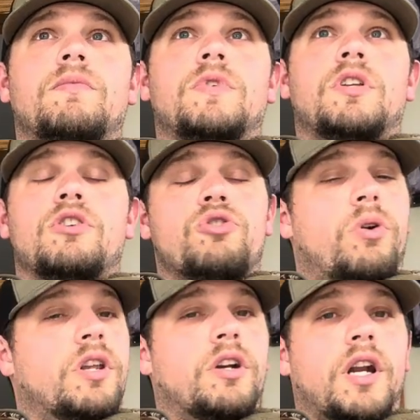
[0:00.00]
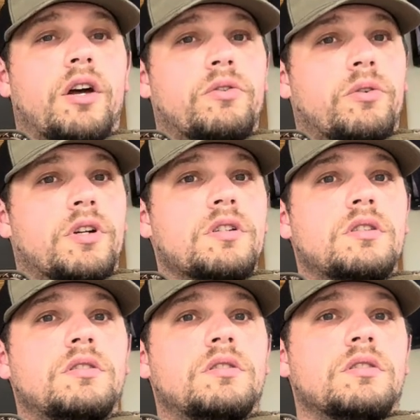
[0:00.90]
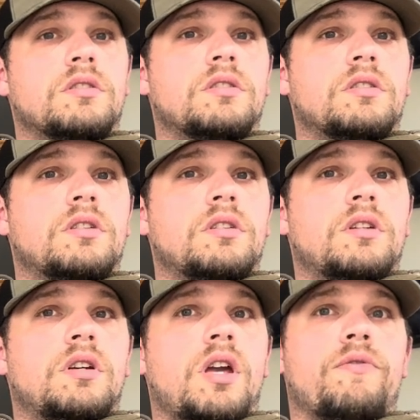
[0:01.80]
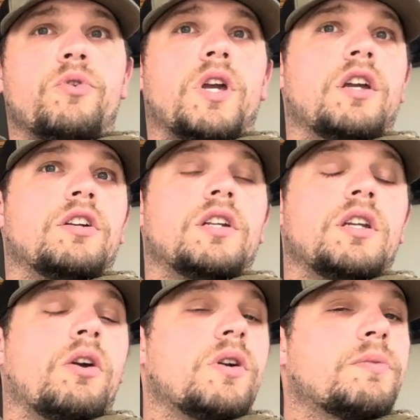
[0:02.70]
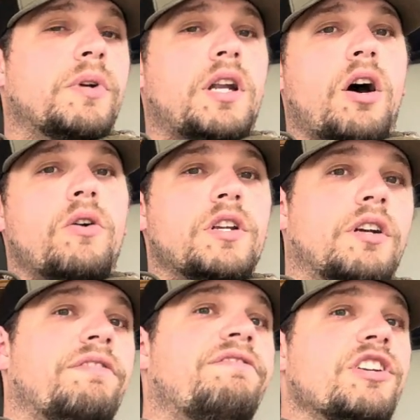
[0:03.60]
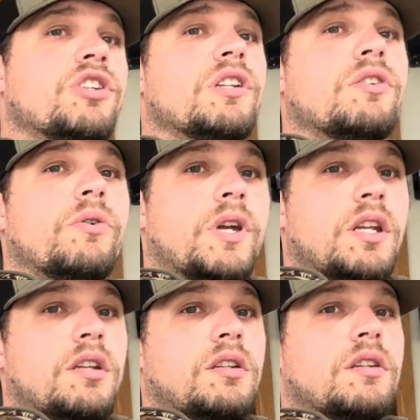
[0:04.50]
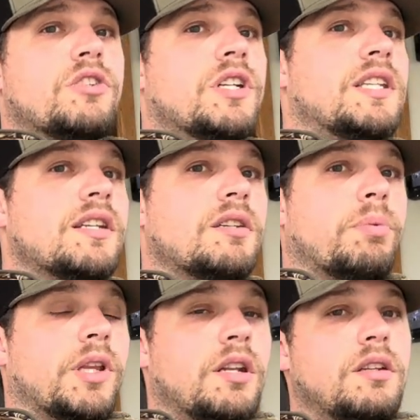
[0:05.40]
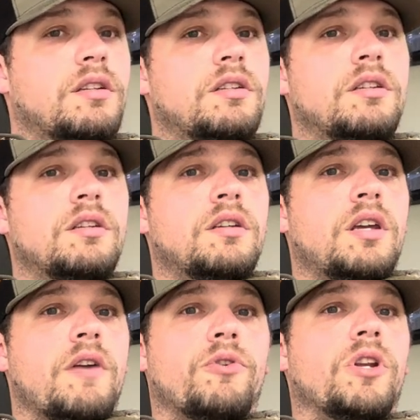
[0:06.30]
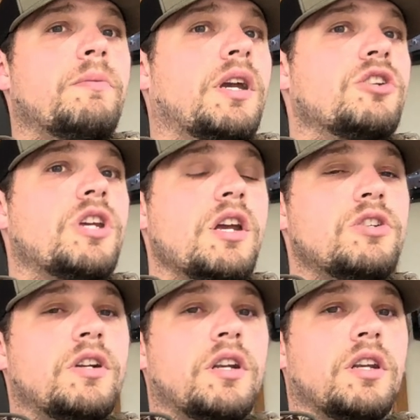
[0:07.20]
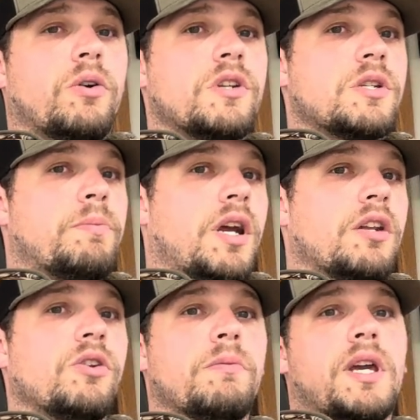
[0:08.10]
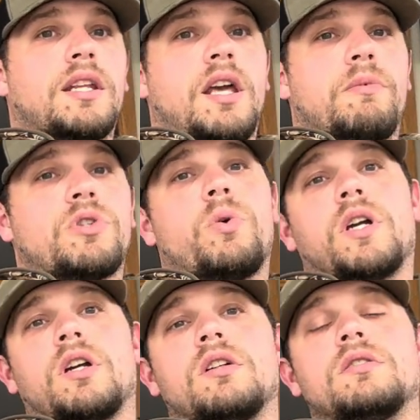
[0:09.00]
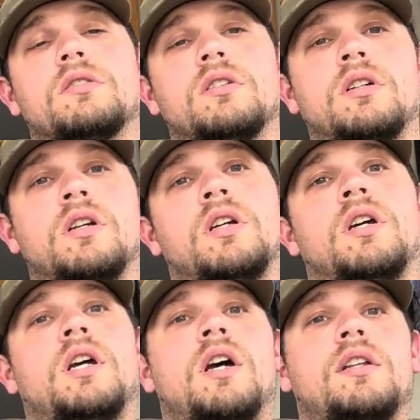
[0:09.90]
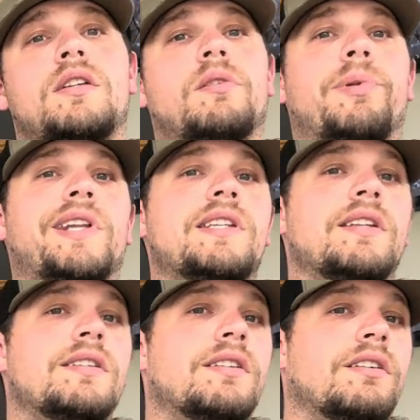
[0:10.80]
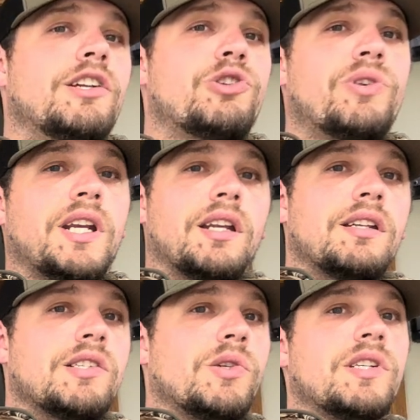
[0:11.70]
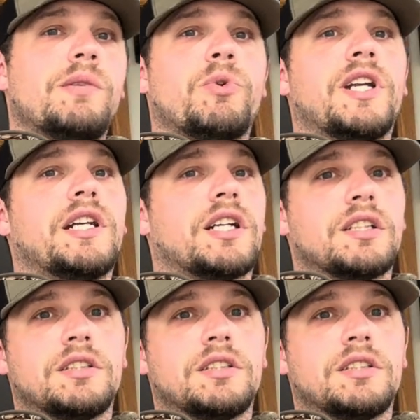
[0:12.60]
to enjoy the great outdoors. If you get your decoy spread out and you're efficient doing it because you're disciplined, if you need to make a change in your decoy spread, you can make it that much quicker. Disciplined to sit still in a tree so you see more deer.